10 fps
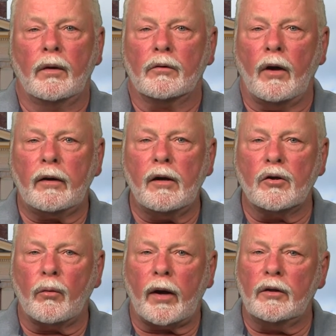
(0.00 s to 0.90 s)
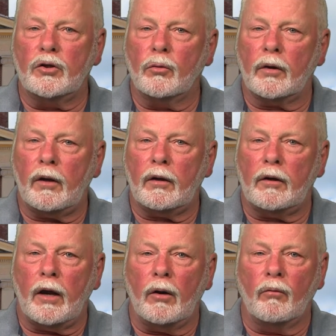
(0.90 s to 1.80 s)
Talking directly to a
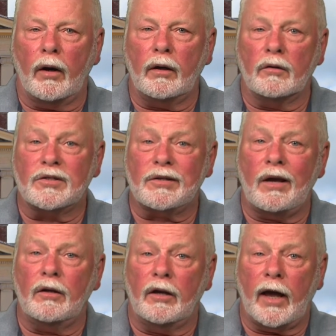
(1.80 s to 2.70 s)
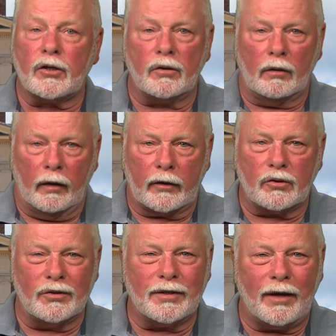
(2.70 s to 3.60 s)
candidate running in state and national
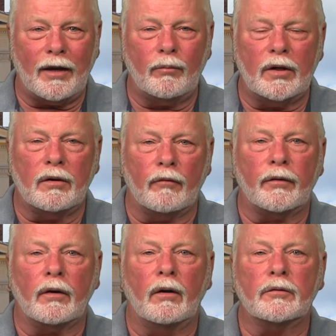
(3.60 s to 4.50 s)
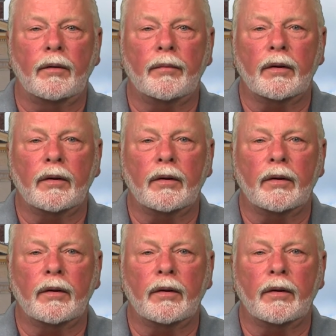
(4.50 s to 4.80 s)
elections can be difficult.